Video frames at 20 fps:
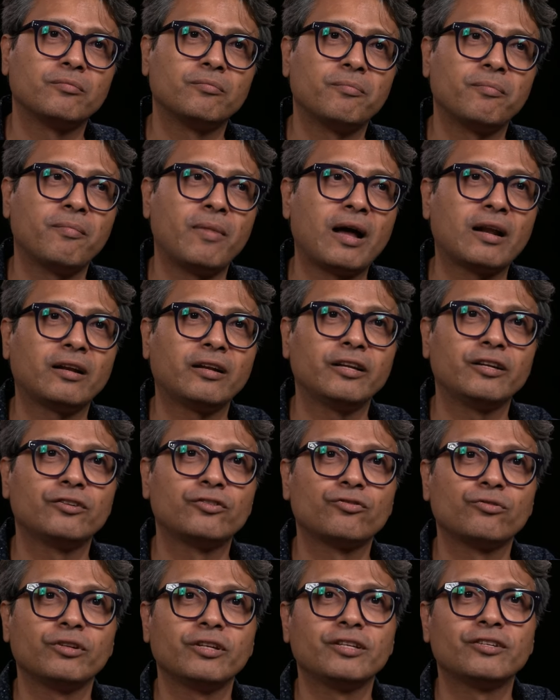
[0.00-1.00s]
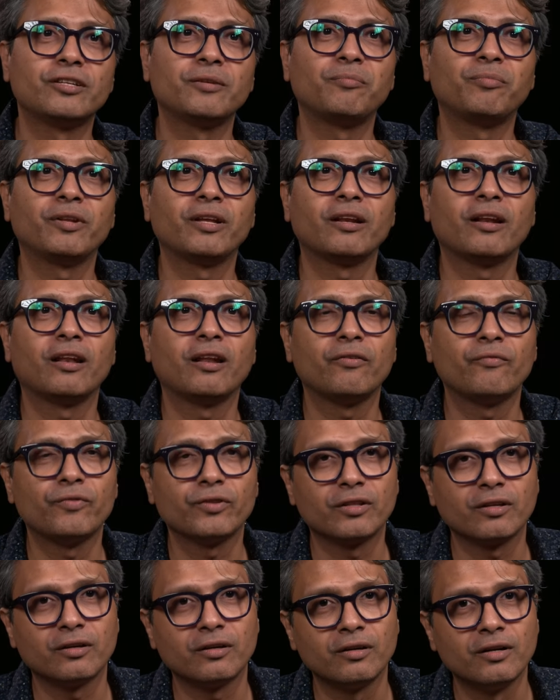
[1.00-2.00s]
madly, truly, deeply in love
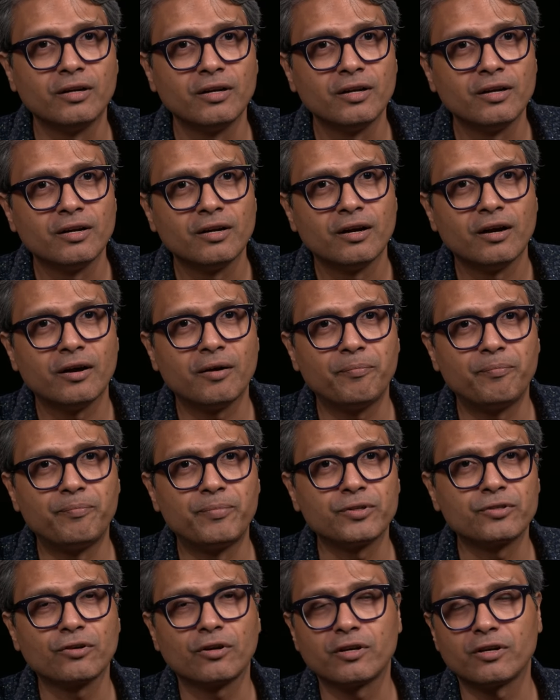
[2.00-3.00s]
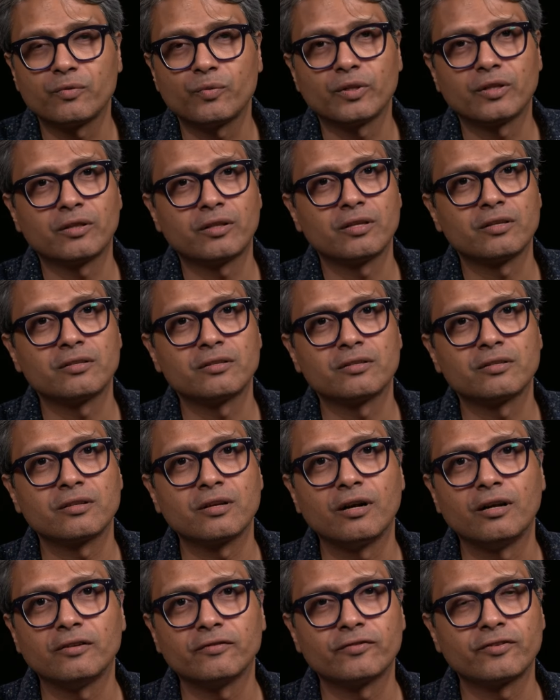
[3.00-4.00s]
with besotted with his
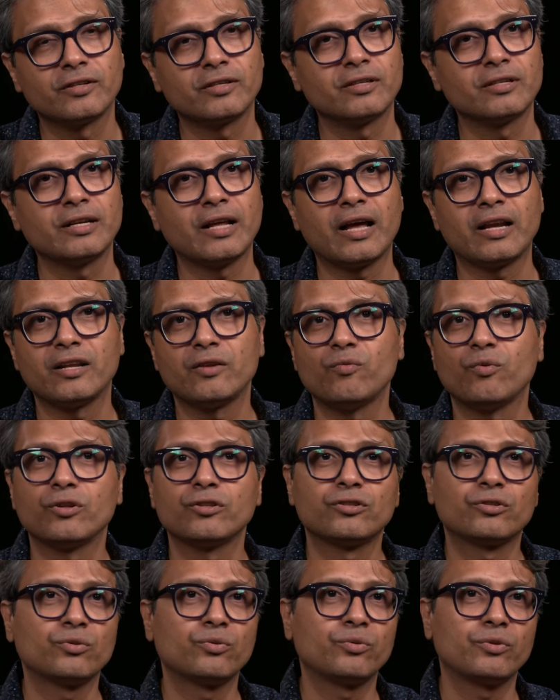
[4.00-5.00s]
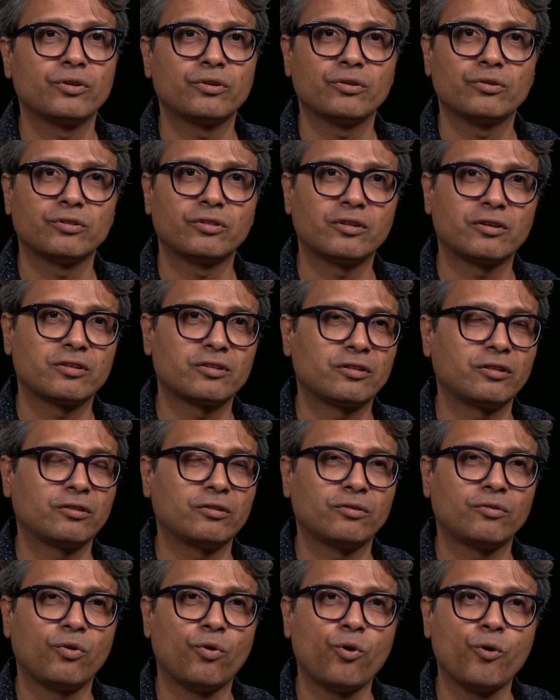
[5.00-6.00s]
girlfriend, and he wants to, you know, there are
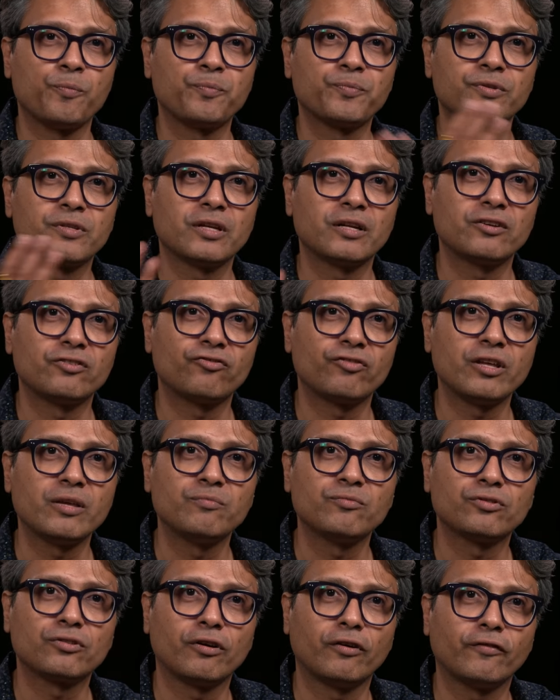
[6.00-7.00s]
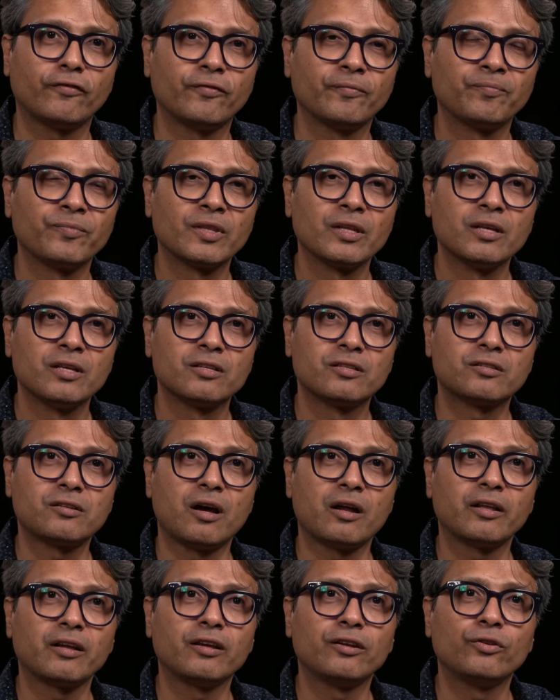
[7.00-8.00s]
hopes and dreams of
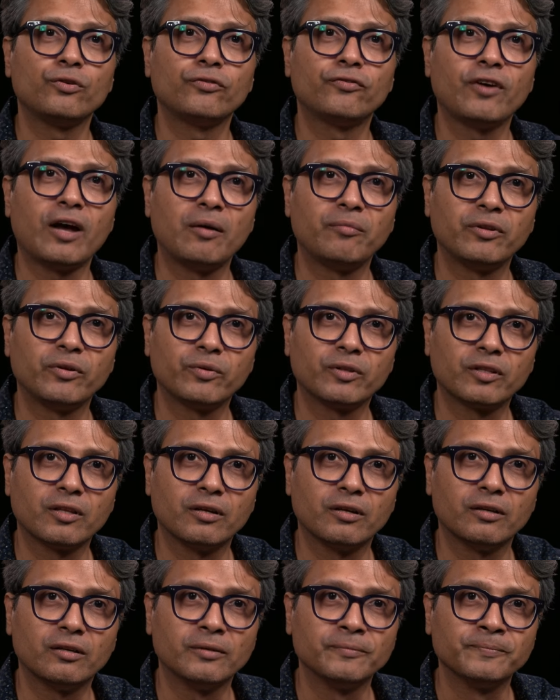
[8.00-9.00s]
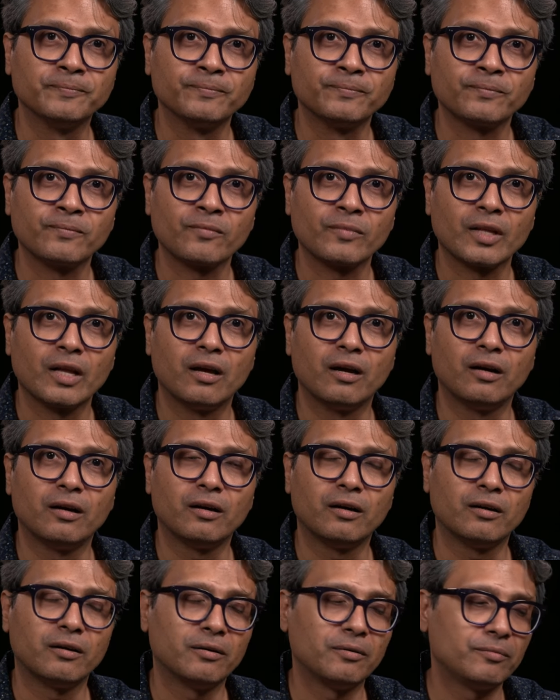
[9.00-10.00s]
starting a new family with her,
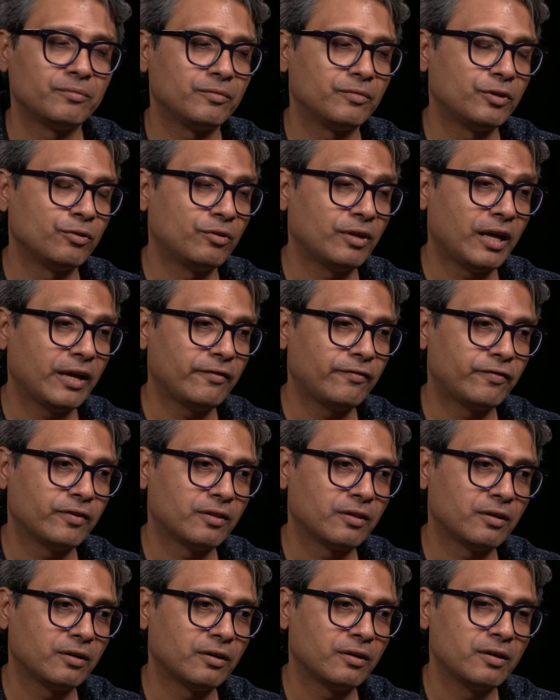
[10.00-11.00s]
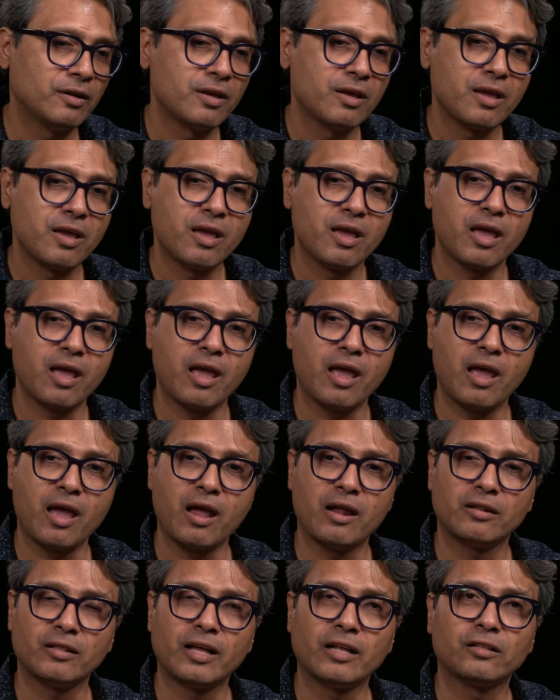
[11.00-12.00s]
new life with her,
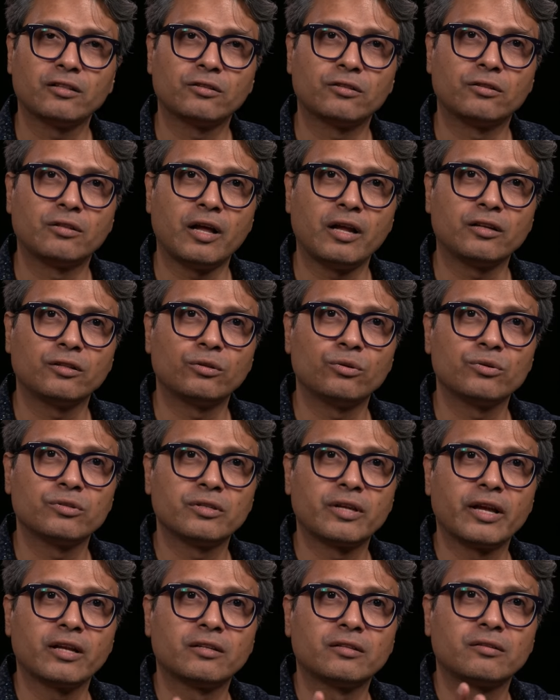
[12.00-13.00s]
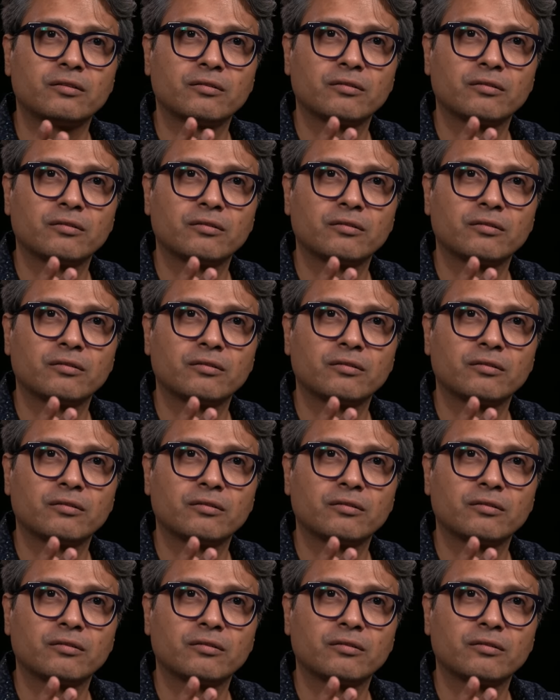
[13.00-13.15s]
and those get